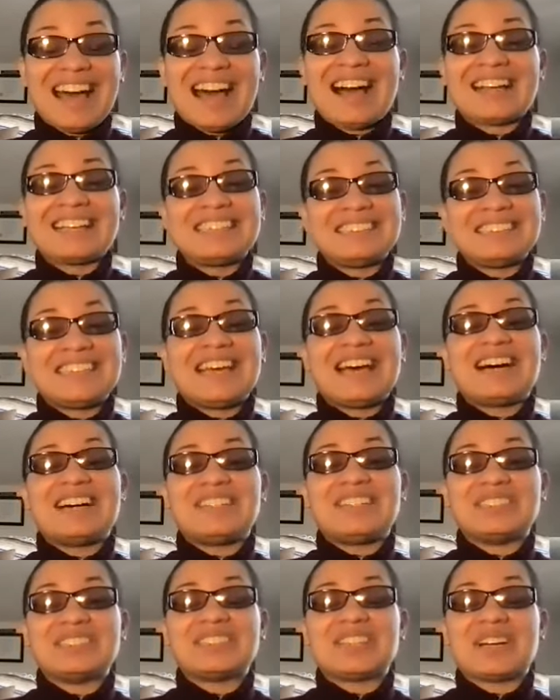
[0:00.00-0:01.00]
I can
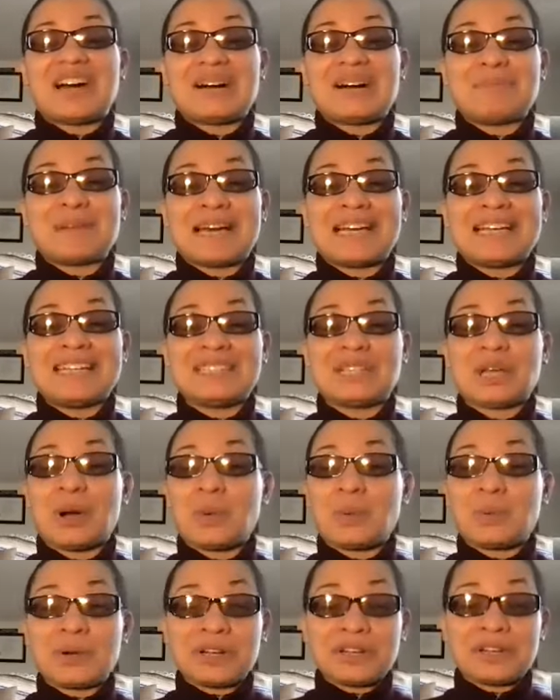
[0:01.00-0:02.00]
tell. So I'm like,
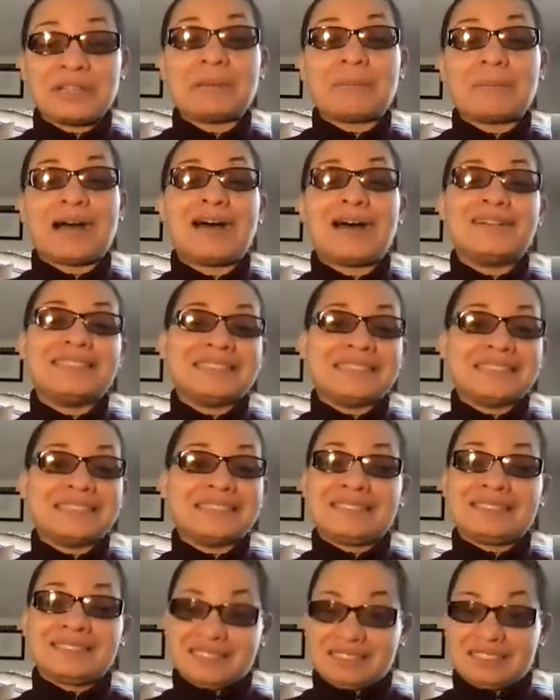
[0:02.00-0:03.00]
don't worry about it. Just
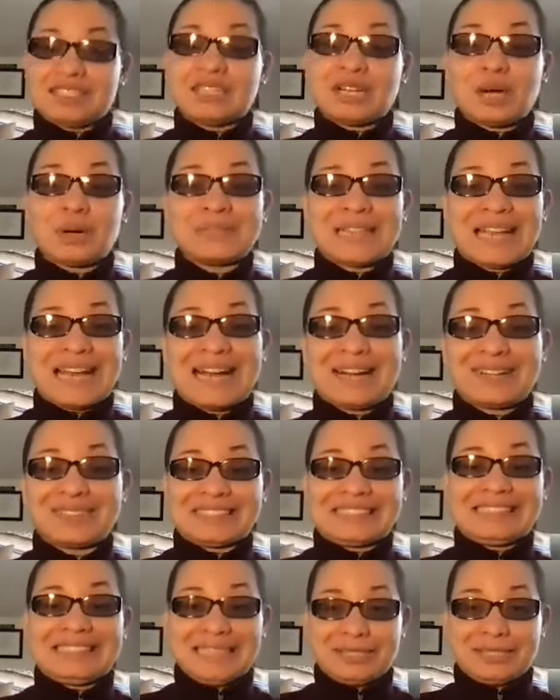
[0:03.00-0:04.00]
slow down
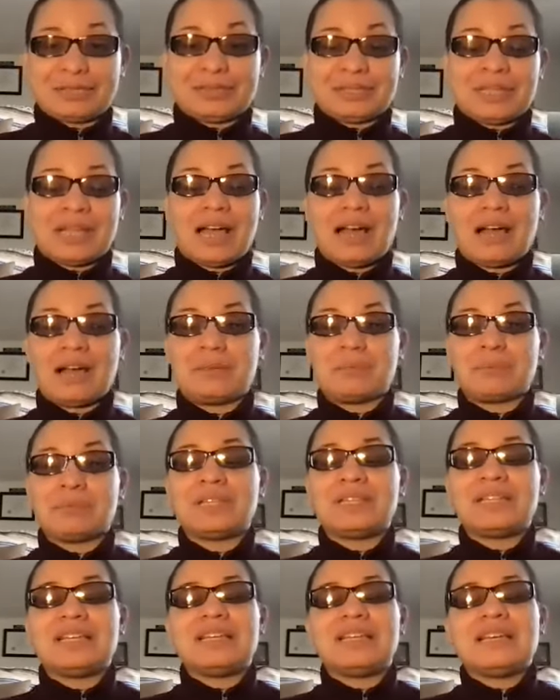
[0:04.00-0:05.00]
and take your time.
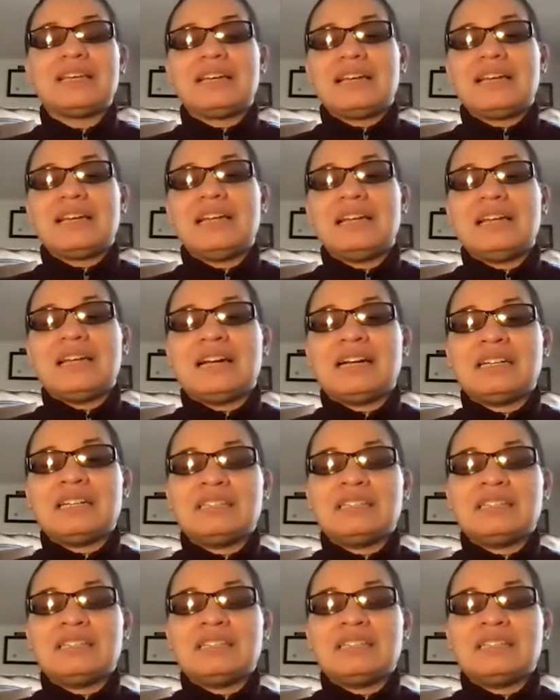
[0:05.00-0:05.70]
And